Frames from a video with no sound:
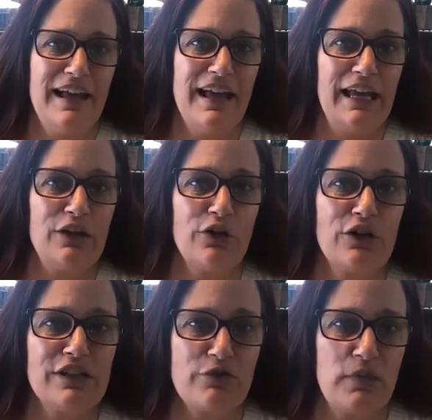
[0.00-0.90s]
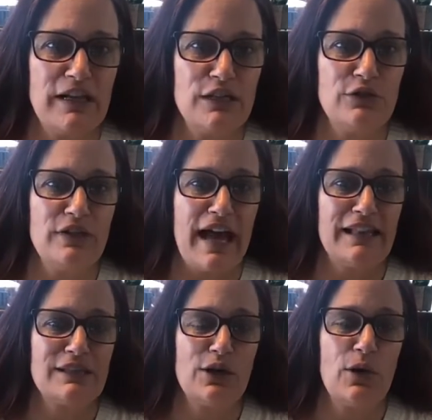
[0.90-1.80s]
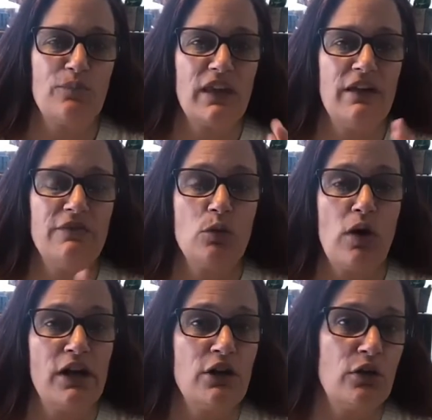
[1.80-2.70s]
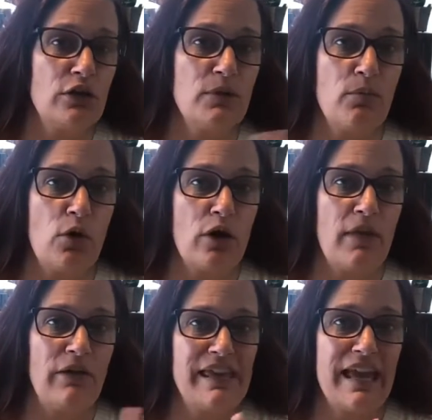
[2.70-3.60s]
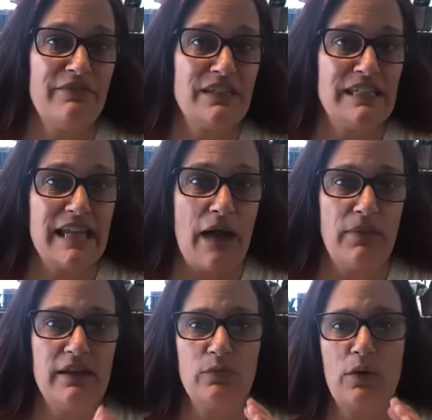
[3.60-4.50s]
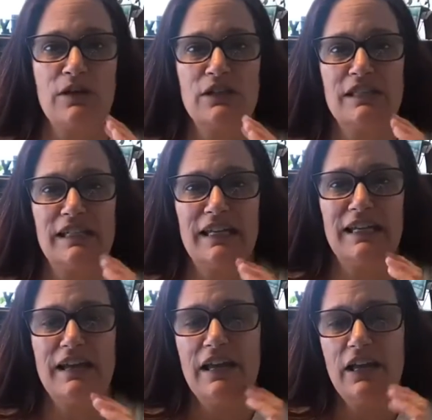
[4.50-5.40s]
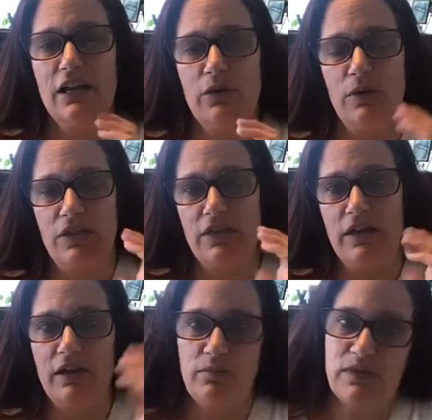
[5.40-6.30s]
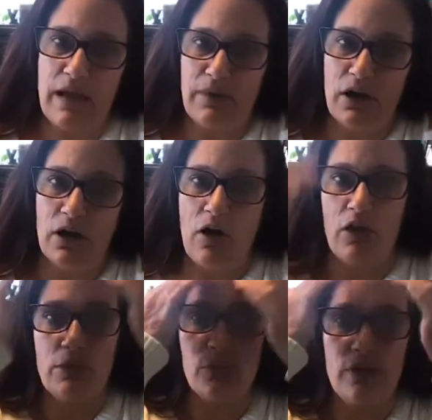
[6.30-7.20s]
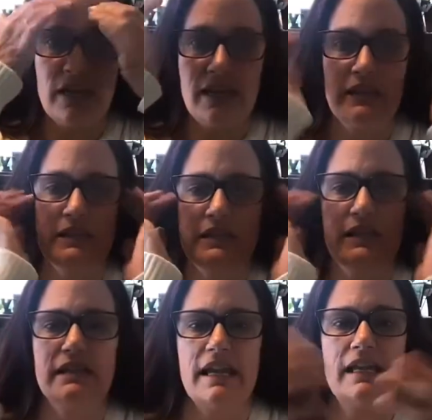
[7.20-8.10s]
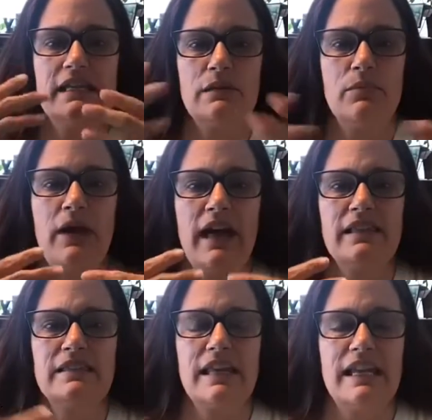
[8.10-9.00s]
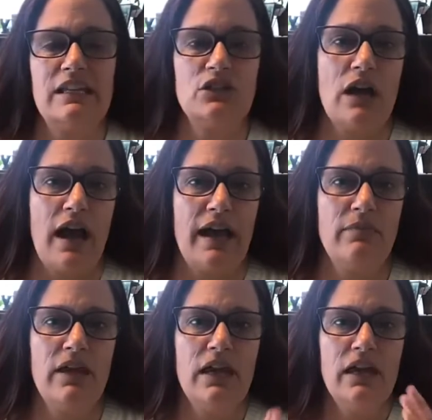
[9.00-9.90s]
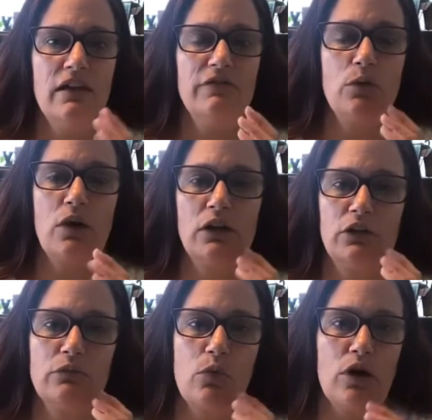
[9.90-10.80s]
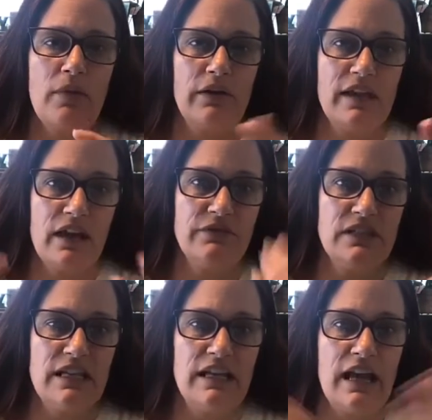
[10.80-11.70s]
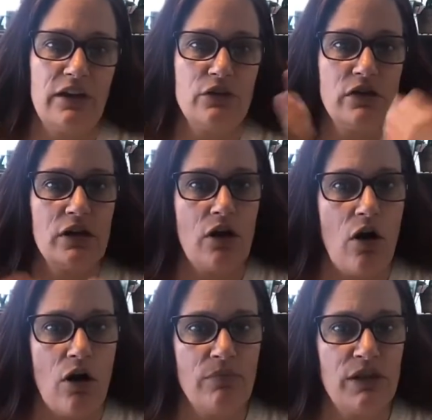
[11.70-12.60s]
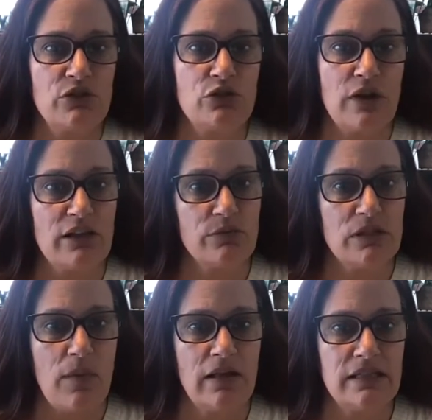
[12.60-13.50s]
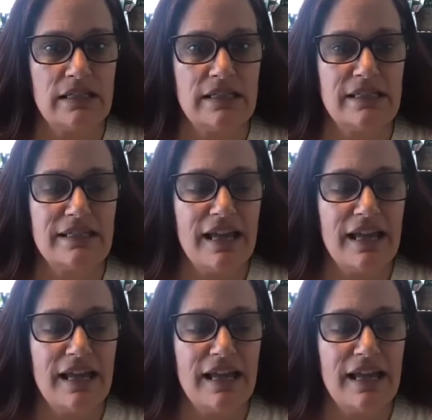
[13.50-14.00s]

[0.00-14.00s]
encourage everybody to do that. So if you want to know a little bit more about EFT tapping, what we just did with tapping on all the meridians and taking deep breaths at each time, if you want to learn more about EFT and how you can calm those stress responses,